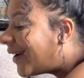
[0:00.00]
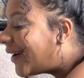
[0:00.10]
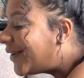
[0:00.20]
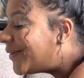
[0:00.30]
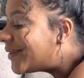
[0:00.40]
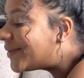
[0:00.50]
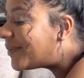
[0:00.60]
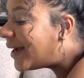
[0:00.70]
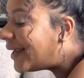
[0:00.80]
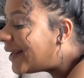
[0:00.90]
Are you
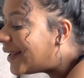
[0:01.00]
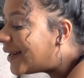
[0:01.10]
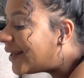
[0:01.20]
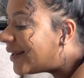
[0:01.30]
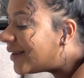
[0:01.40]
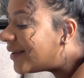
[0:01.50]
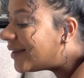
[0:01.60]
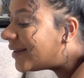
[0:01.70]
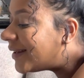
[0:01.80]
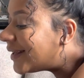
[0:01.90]
smiling?
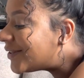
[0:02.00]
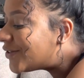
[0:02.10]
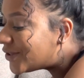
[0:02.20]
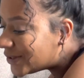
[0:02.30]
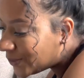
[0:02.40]
That's just